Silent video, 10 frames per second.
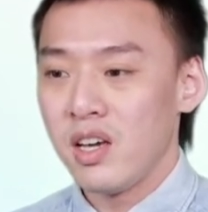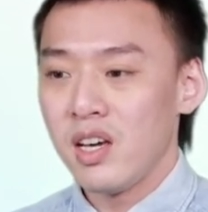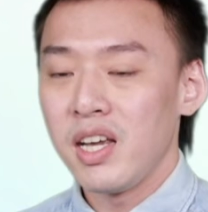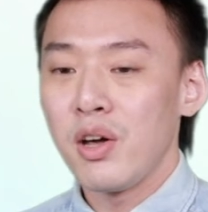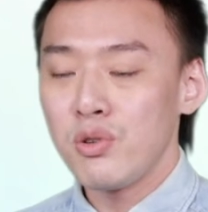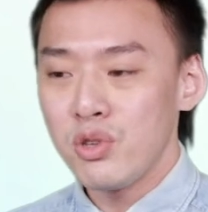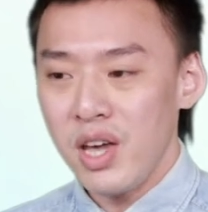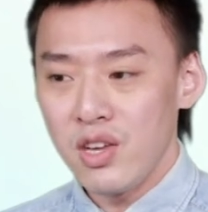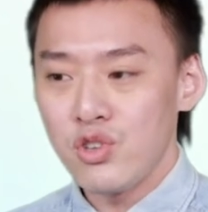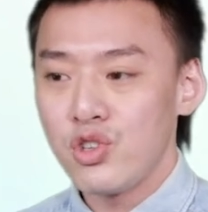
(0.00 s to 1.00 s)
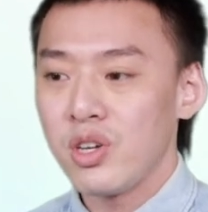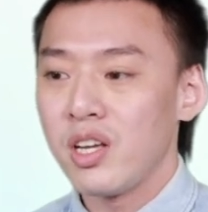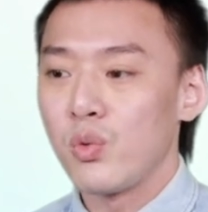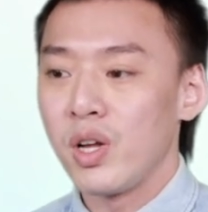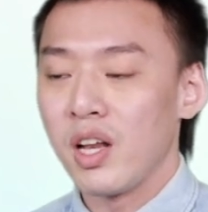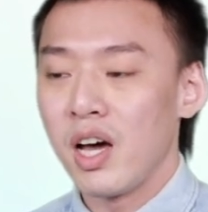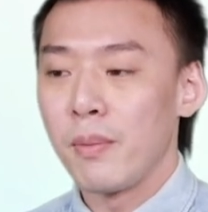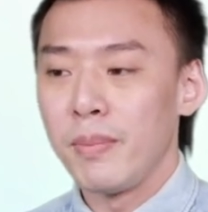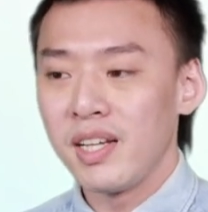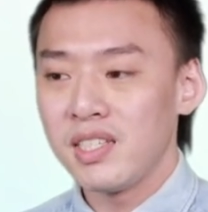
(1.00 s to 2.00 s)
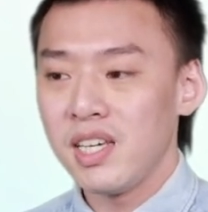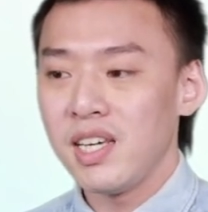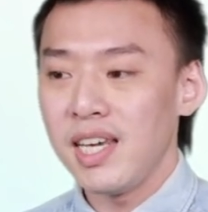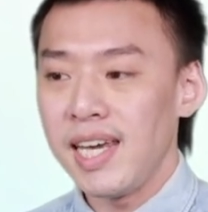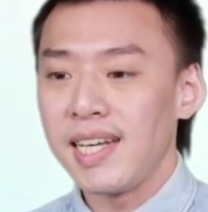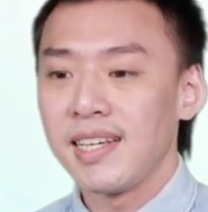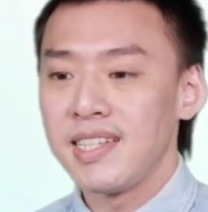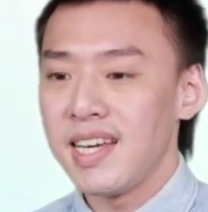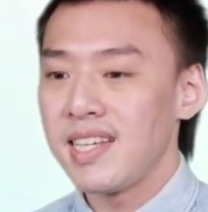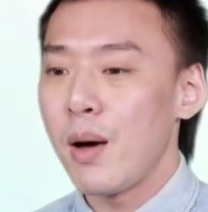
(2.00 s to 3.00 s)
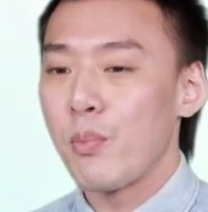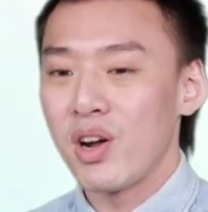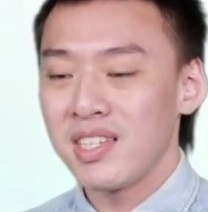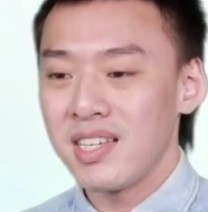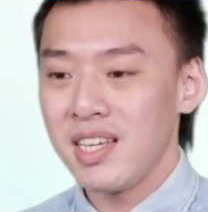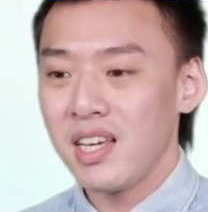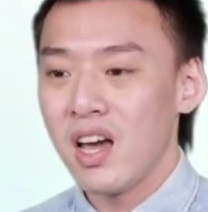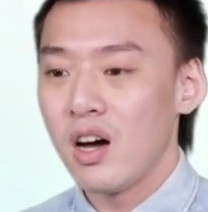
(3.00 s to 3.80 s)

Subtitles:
It also ensures the reliability in the data processing